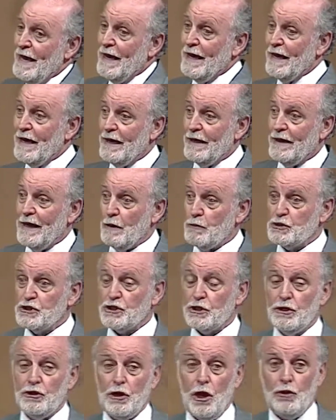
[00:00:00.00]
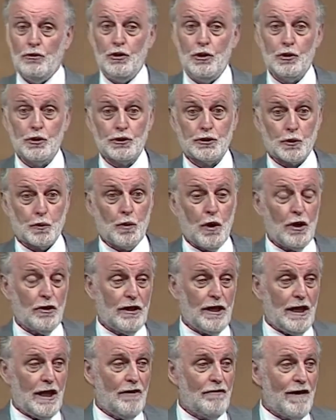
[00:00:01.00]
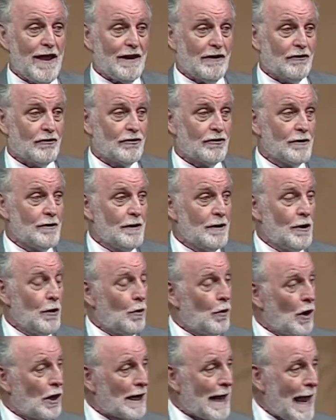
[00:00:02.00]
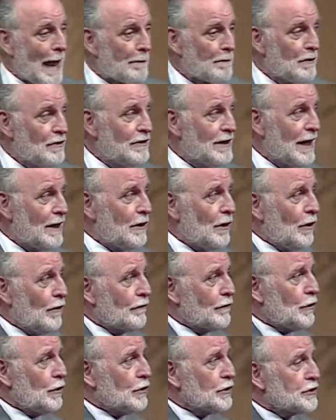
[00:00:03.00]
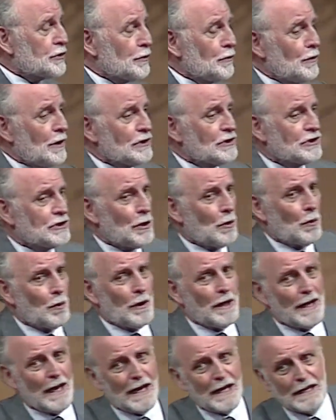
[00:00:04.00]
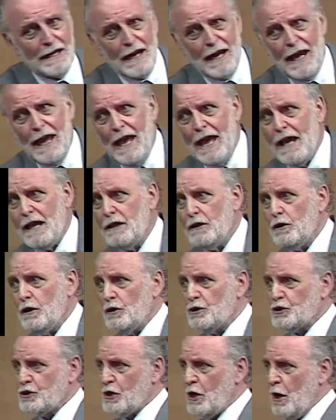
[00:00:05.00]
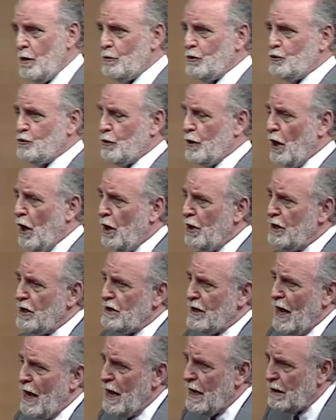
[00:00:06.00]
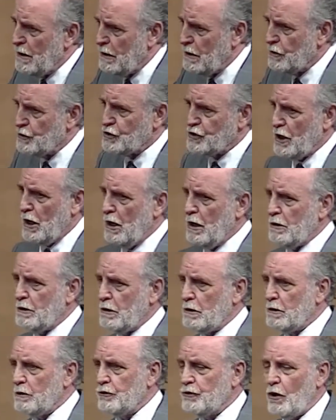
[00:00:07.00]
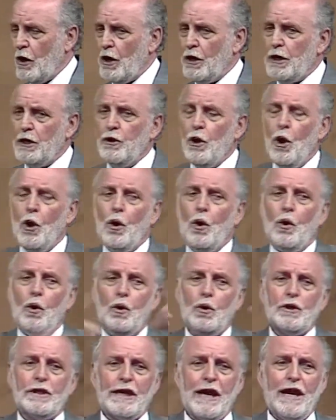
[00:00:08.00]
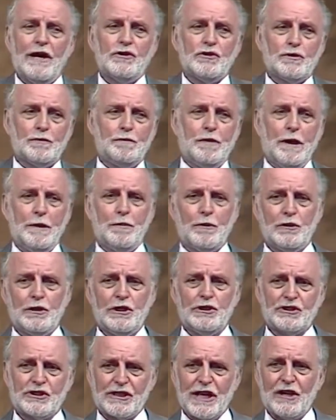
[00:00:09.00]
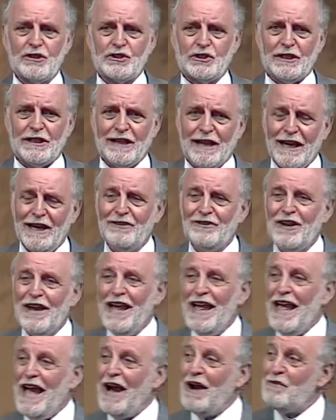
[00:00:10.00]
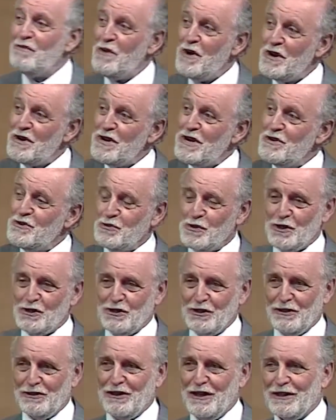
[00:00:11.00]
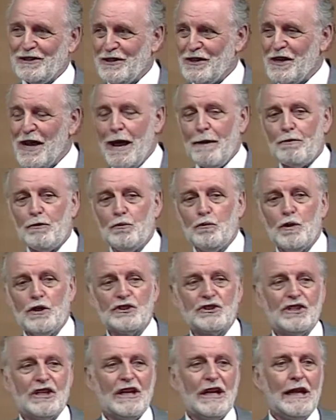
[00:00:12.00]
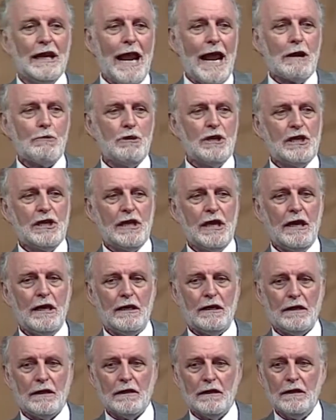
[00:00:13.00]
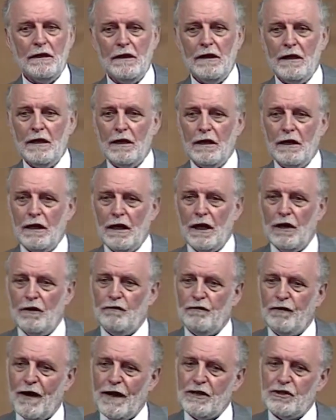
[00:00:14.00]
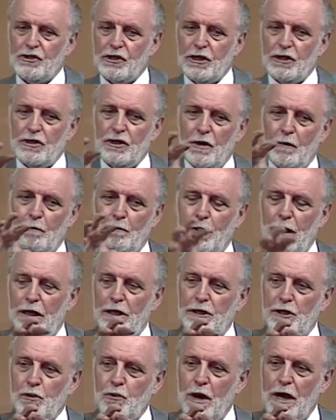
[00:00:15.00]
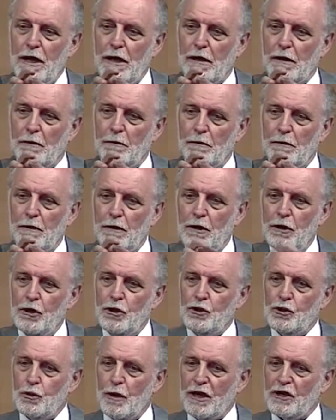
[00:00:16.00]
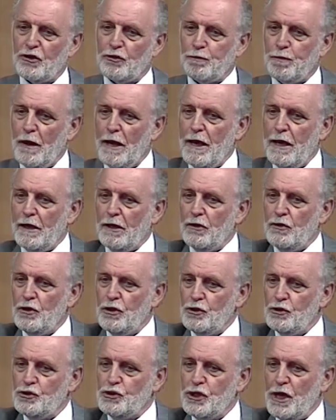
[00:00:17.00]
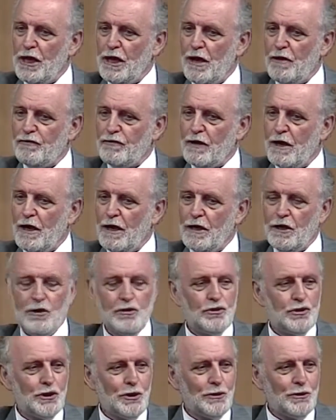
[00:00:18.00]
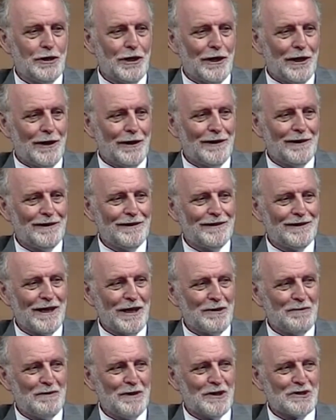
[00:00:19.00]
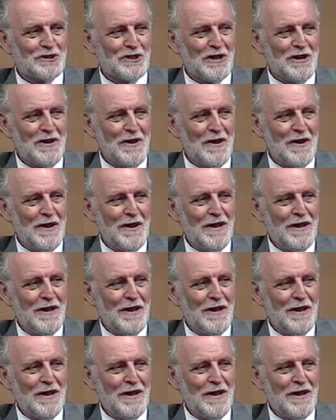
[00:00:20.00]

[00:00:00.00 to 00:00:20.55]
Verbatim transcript: That was a, a newsworthy event. What happened then, of course, was that we had endless commentary on it, endless articles on it, all kinds of people discussing it. And one interesting thing that happened was that Larry King invited Billy Graham to explain J F K Junior Get the picture?